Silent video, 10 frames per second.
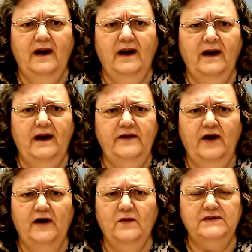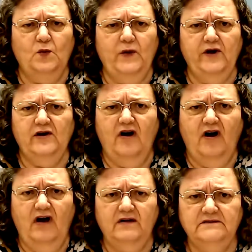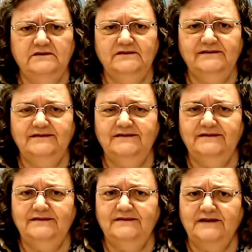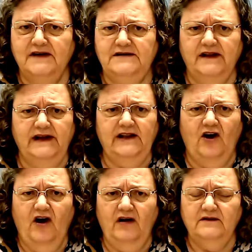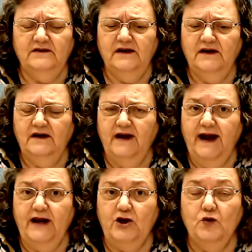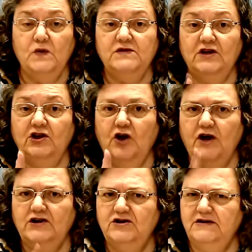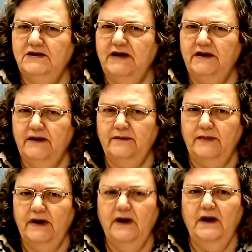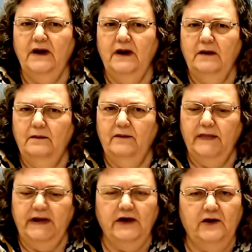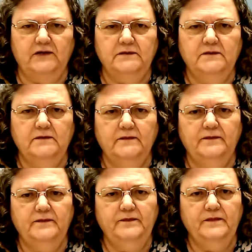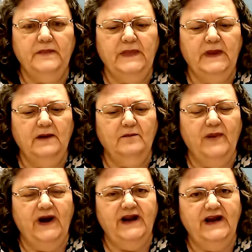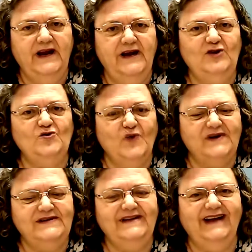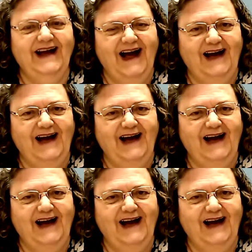He thought it was a weird law, a silly law, and he knew it was a law just to get him killed. But he trusted God.